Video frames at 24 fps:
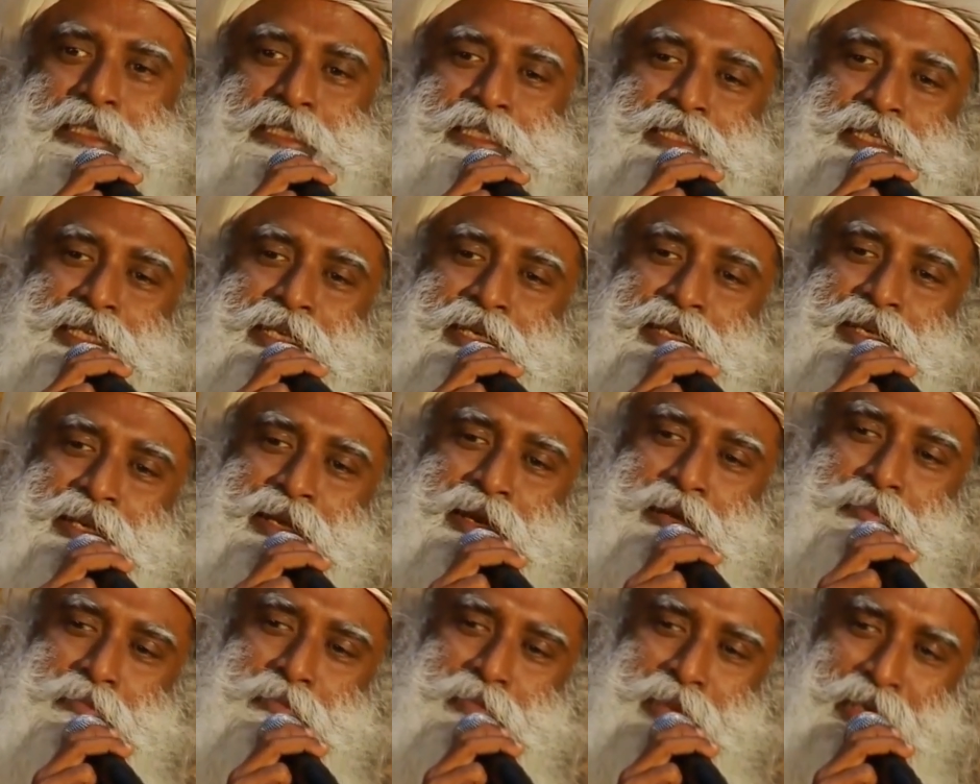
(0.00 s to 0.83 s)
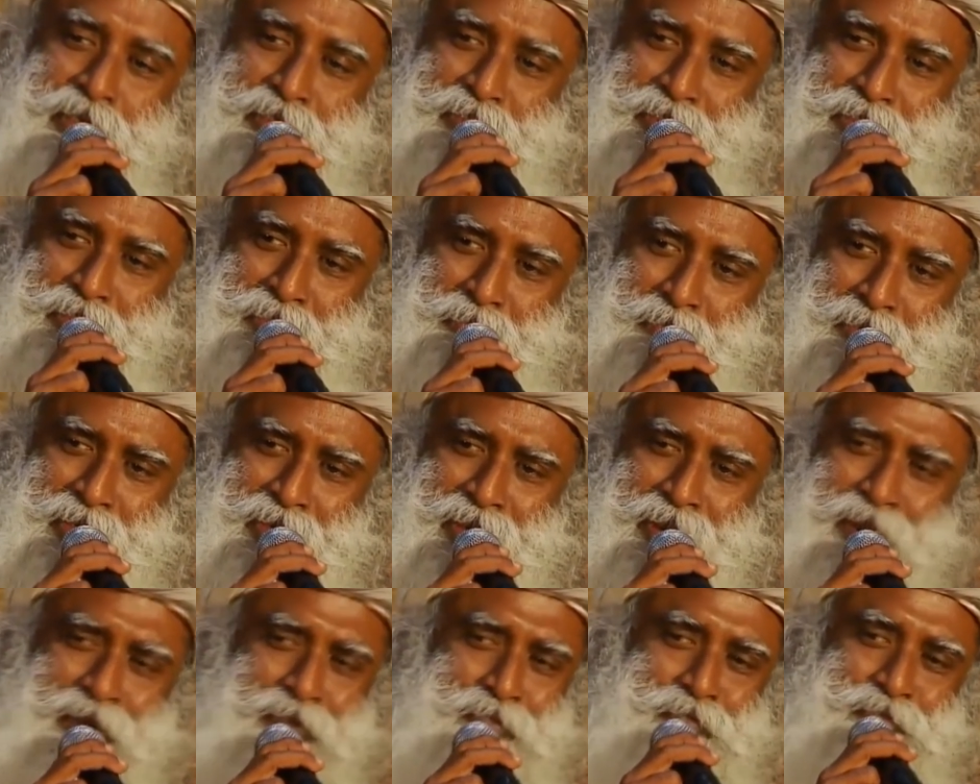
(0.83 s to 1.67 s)
it still amazes me.
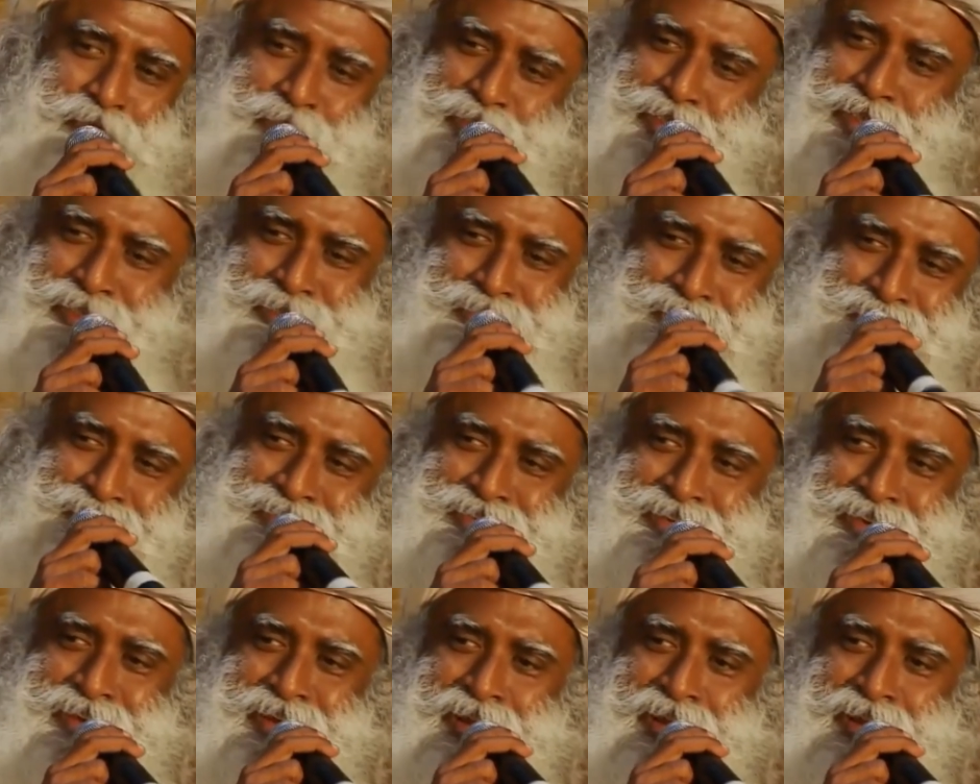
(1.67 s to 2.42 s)
How is it?